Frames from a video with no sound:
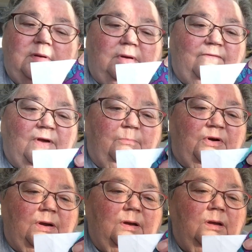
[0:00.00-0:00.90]

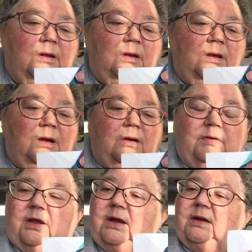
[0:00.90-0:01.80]
fabric
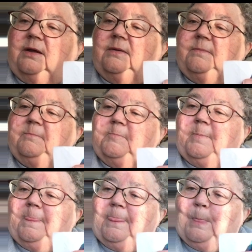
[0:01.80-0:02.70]
okay.
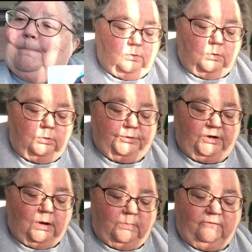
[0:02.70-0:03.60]
But all the
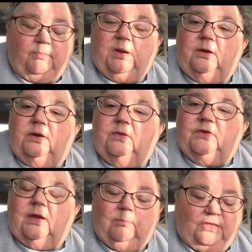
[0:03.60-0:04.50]
time you're repeating the
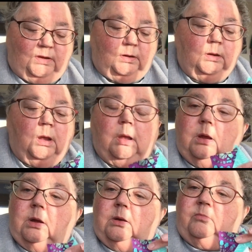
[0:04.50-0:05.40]
same thing.
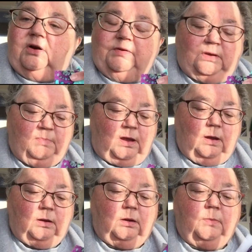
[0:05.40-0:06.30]
Press it back,
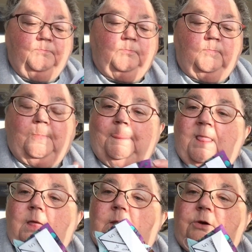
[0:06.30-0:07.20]

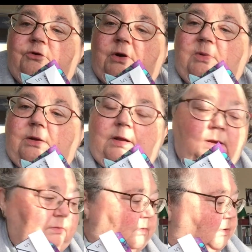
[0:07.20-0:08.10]
trim it
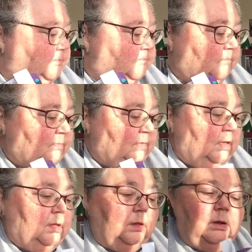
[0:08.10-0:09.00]
down,
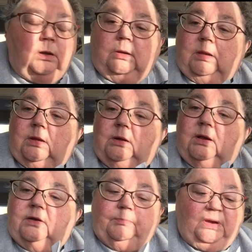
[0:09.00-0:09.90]
get your
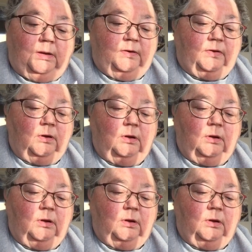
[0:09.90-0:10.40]
next piece